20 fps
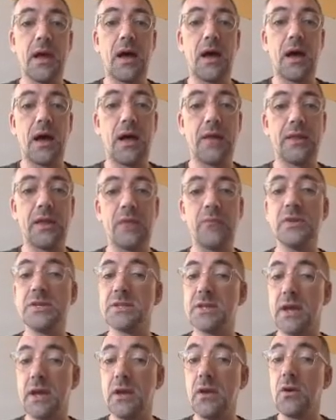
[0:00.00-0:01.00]
And then we
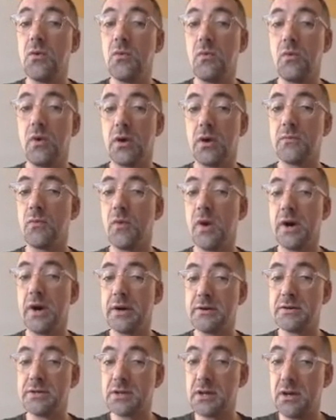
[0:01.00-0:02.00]
say what
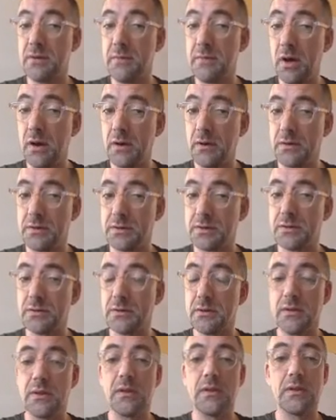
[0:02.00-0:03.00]
wires come out.
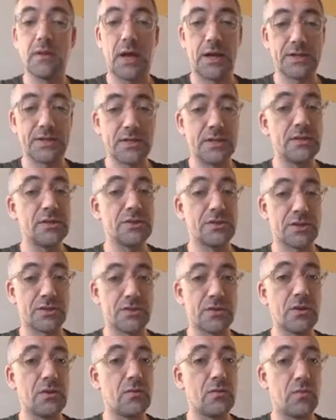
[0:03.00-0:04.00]
That's just
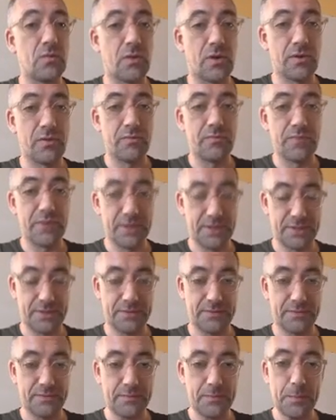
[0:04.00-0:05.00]
one bit.
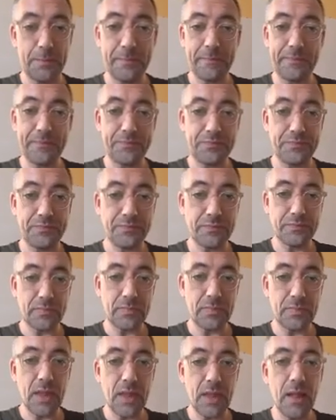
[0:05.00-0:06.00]

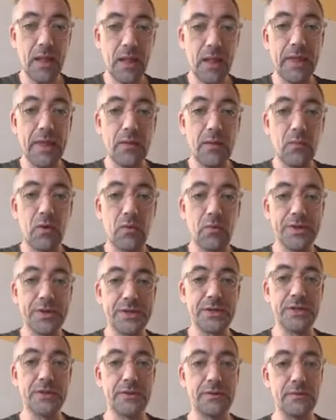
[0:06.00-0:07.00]
And then what we
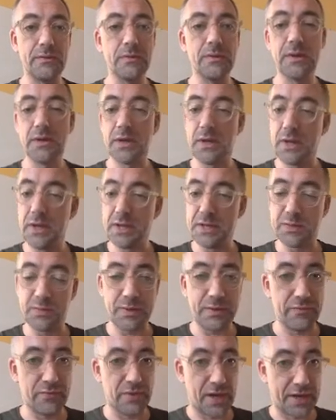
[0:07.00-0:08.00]
do is we
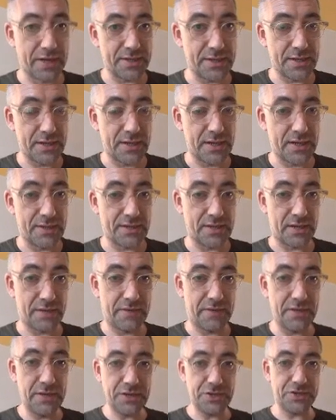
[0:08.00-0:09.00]
write a
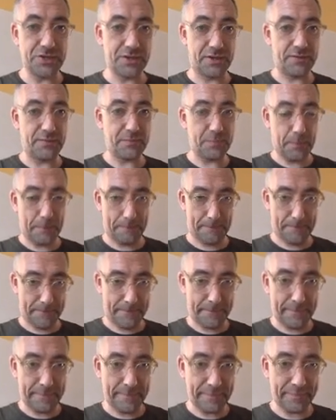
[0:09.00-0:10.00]
definition.
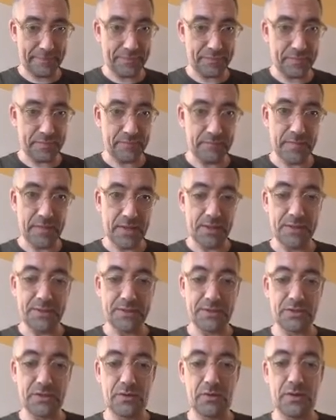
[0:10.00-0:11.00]

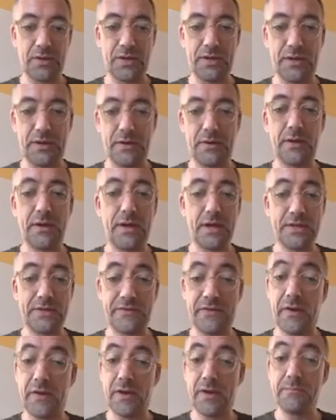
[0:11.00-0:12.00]
So here it's
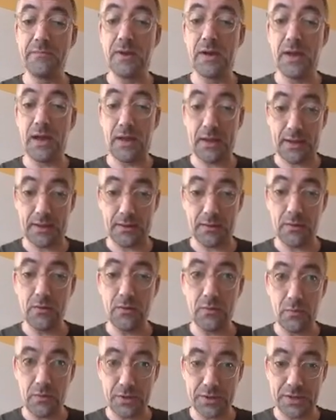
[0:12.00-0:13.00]
very like
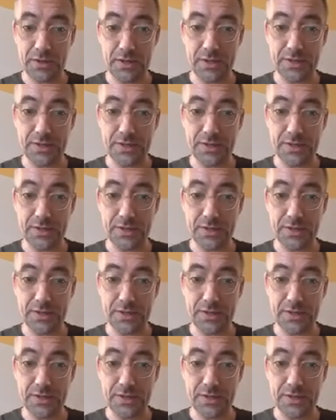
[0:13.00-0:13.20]
what I